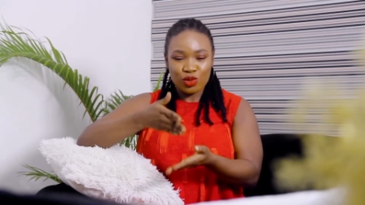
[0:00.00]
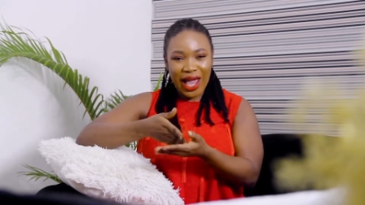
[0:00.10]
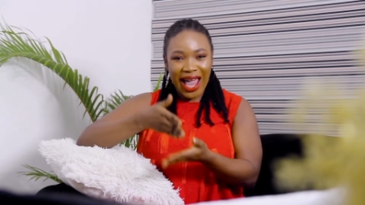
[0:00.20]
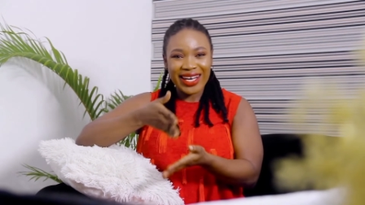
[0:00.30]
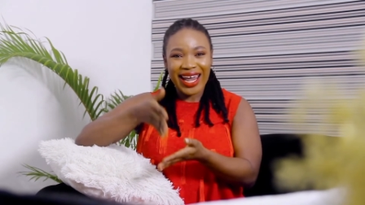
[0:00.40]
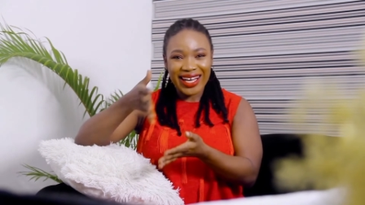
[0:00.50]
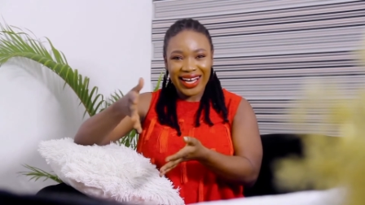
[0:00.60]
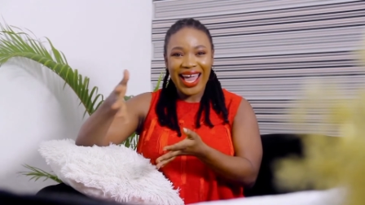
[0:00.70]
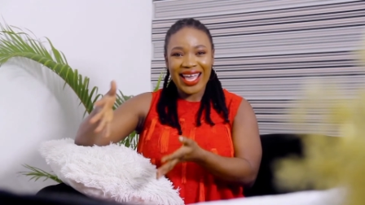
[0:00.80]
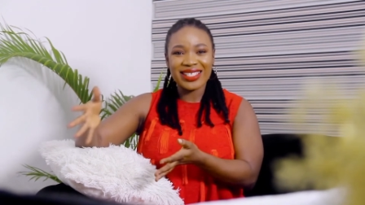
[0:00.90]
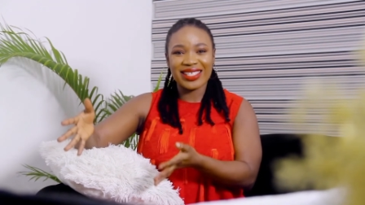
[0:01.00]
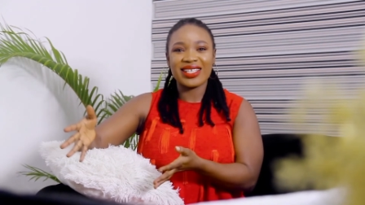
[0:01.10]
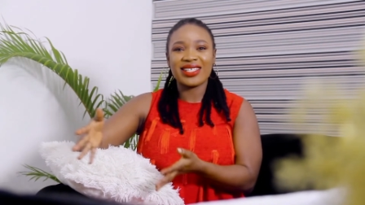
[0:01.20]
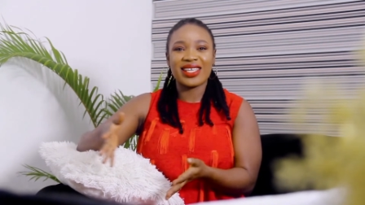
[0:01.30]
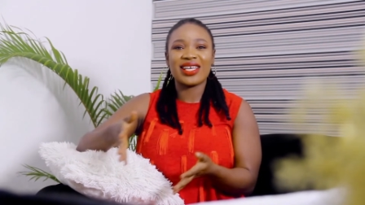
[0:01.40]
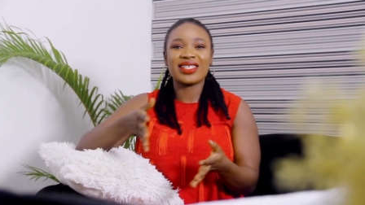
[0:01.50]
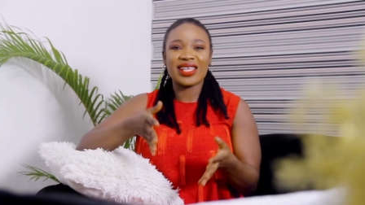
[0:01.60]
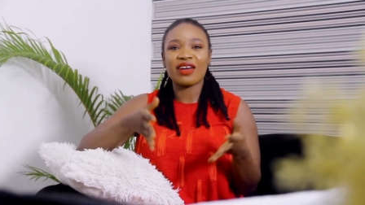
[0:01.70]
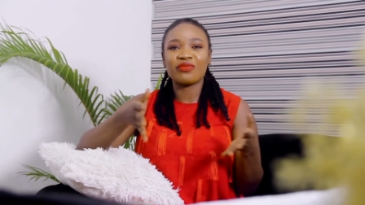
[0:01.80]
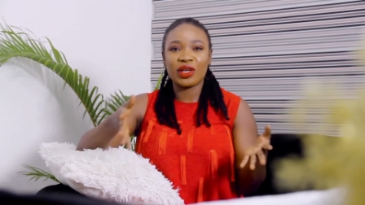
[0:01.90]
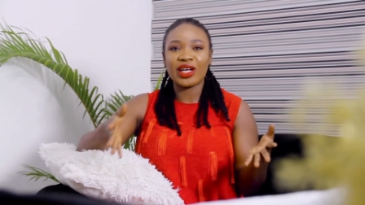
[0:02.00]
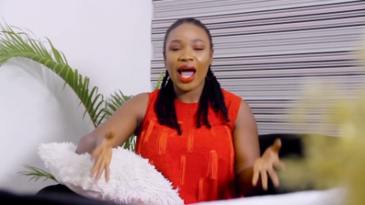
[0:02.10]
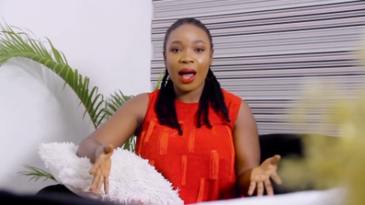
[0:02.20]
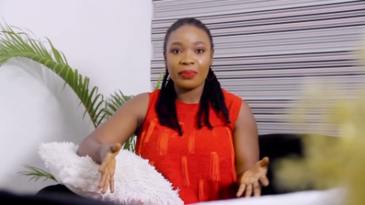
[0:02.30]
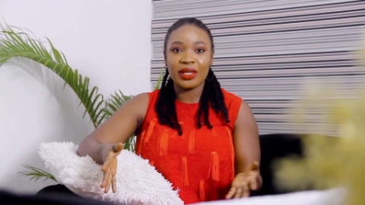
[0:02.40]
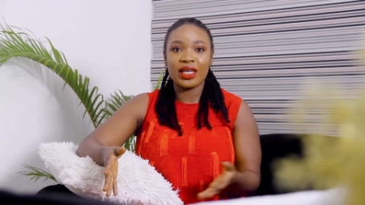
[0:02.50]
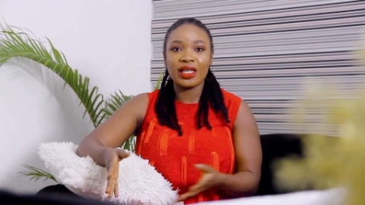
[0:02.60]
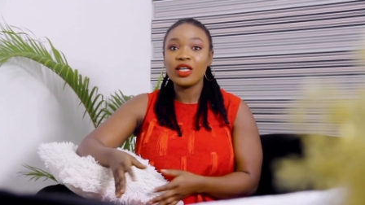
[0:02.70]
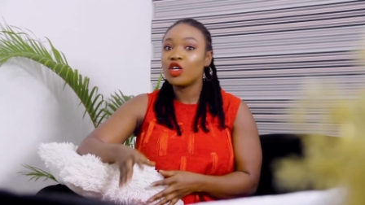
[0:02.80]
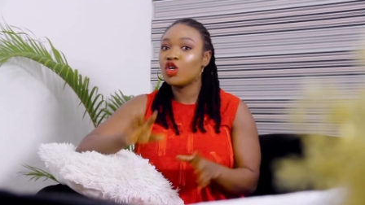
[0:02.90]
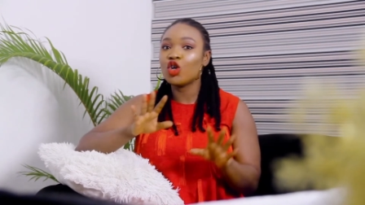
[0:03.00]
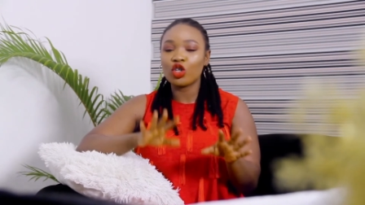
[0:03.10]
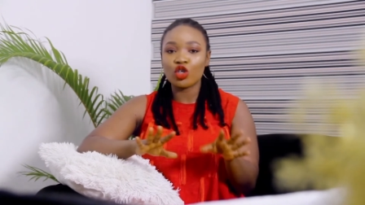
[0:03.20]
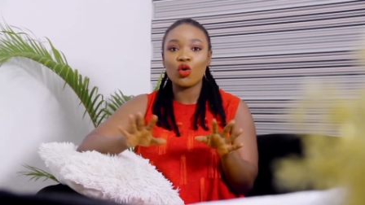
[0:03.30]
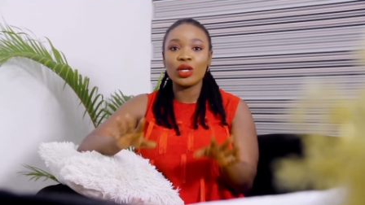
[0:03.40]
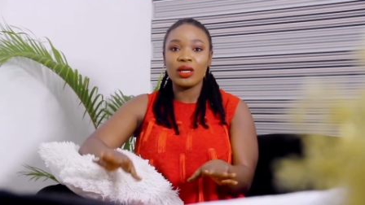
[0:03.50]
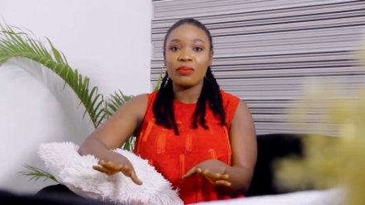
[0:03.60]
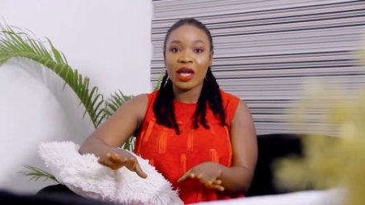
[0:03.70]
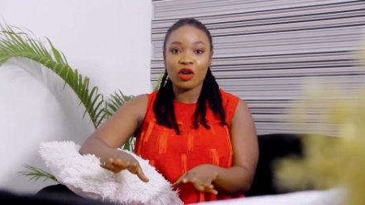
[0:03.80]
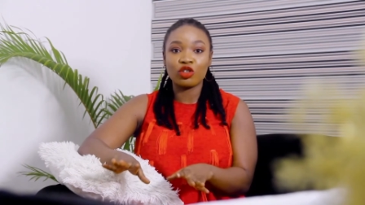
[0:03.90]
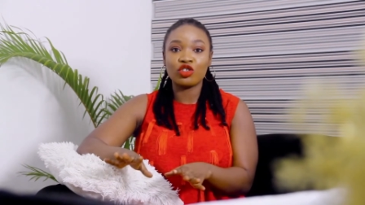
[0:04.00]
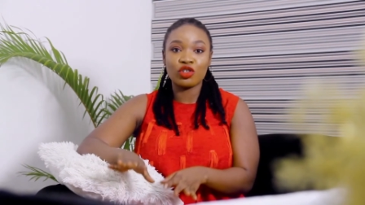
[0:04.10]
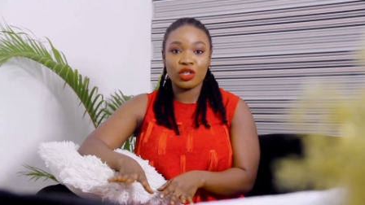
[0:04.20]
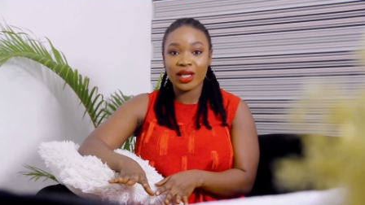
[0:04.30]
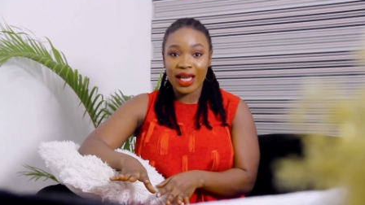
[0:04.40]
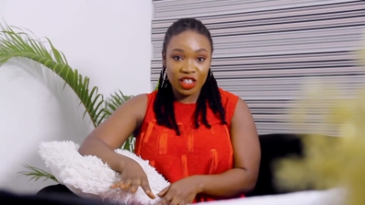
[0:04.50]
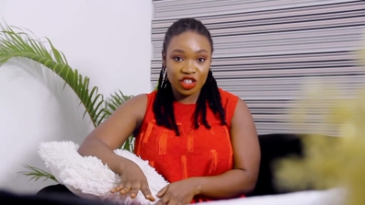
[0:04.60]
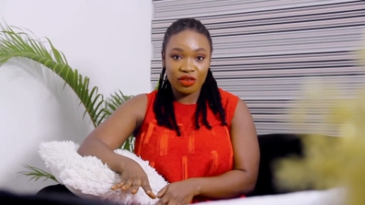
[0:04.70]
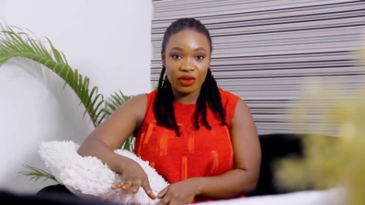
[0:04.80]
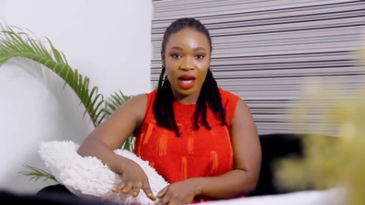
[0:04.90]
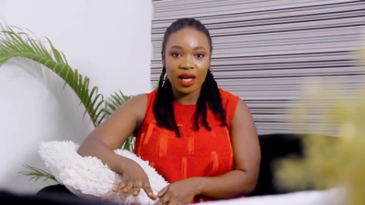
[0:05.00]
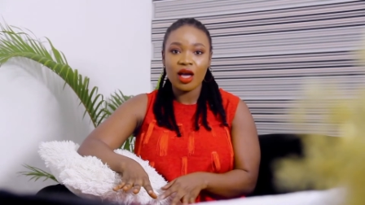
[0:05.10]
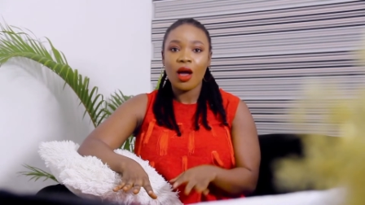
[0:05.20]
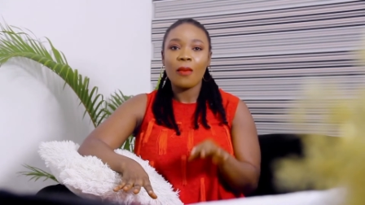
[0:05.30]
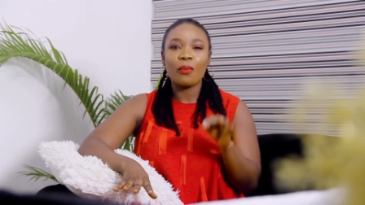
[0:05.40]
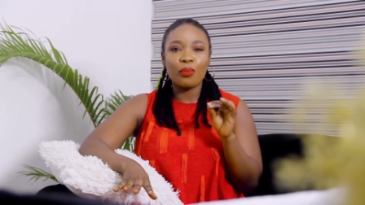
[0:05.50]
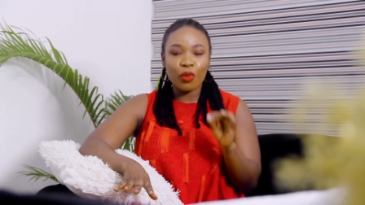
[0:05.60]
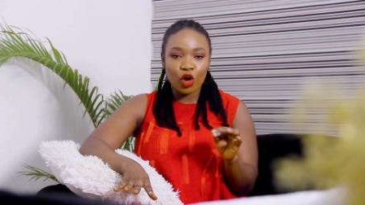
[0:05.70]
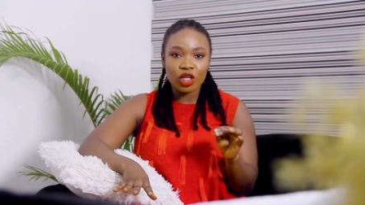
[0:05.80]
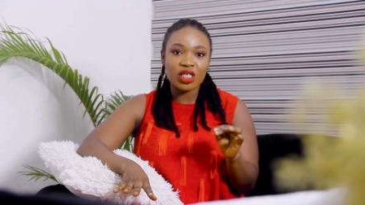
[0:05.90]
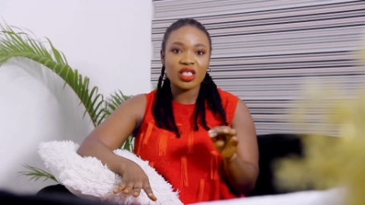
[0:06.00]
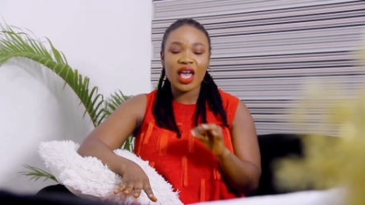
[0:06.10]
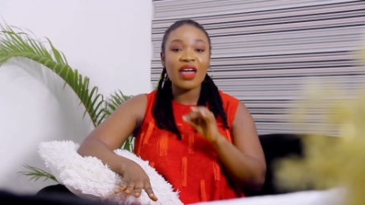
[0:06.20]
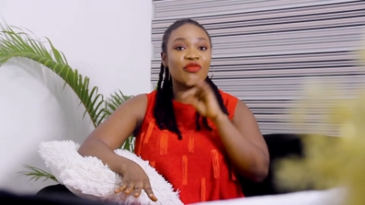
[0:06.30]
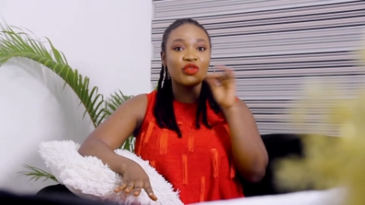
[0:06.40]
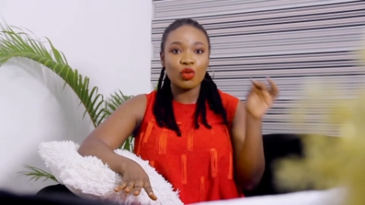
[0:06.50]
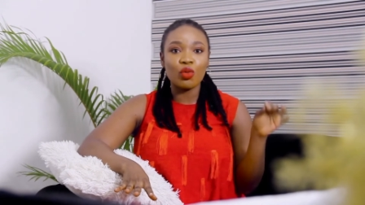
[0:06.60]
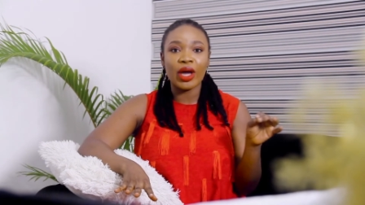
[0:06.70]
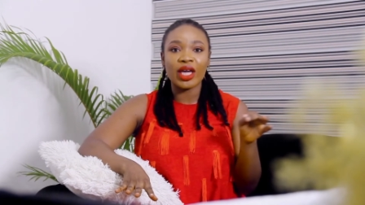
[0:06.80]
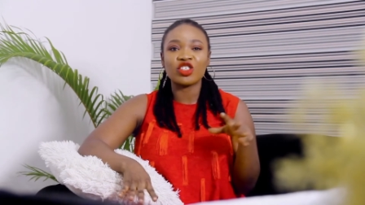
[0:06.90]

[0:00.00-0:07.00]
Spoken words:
analyze these things that have been happening, not only in my country, Nigeria, but everywhere.